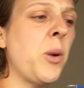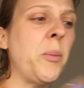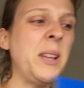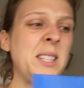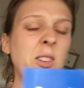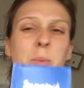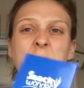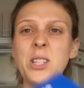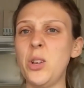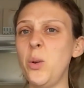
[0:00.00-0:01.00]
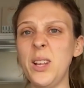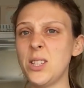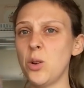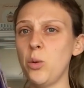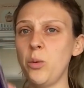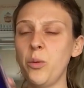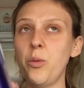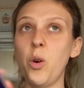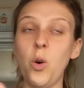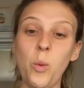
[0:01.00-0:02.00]
will probably still be too little
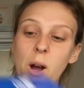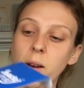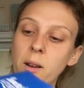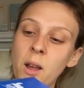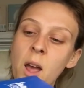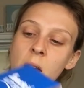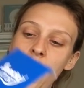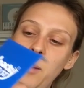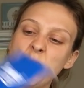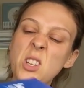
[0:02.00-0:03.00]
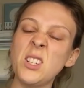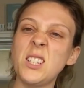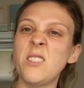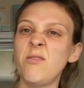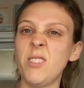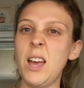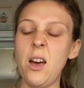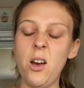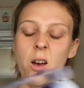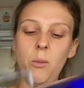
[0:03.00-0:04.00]
for one, so I didn't
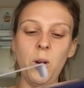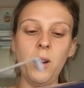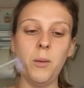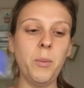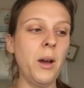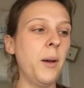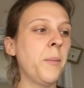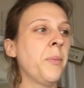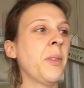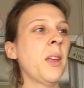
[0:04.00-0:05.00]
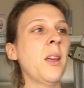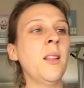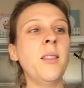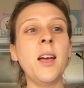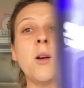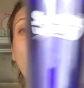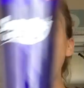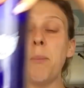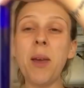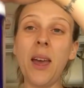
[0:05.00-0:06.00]
get her one. But they're
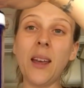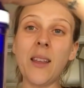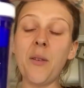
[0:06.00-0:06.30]
quite big.